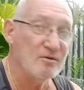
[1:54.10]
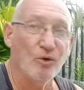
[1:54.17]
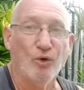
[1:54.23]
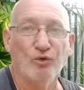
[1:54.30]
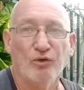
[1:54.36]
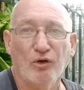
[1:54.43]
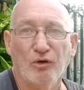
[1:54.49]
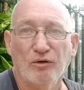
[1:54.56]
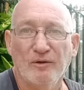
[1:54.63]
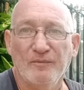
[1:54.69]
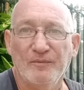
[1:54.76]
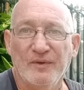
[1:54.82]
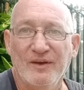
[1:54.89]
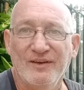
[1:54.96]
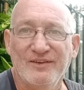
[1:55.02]
Also,
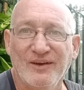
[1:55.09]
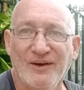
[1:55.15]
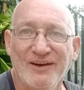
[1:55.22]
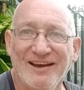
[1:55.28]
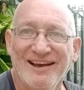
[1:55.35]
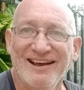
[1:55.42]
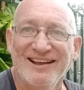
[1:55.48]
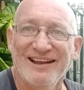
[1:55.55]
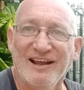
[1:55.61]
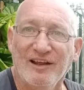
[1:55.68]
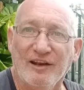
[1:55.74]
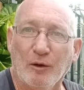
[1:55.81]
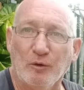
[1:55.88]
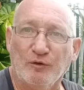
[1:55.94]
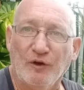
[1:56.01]
that
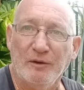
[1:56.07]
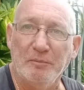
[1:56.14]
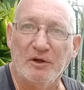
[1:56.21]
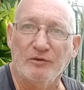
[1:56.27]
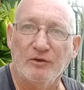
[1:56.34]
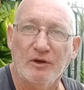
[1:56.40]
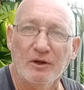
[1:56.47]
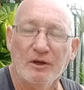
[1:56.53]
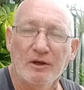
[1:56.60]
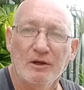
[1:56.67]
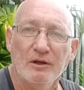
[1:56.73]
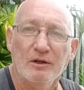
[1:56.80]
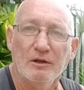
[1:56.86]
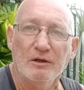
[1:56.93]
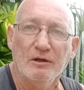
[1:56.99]
was funny because,
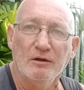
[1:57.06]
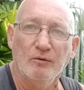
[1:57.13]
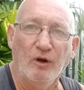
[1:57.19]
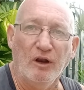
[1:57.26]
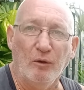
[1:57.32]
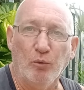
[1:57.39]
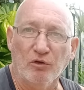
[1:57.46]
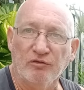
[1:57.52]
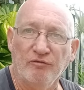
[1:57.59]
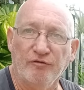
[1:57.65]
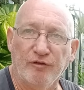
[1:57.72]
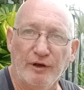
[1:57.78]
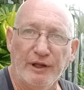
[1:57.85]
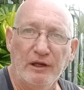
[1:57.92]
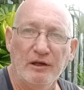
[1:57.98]
well, it
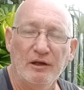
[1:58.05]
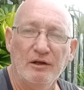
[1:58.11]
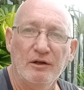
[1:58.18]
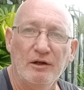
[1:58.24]
wasn't funny.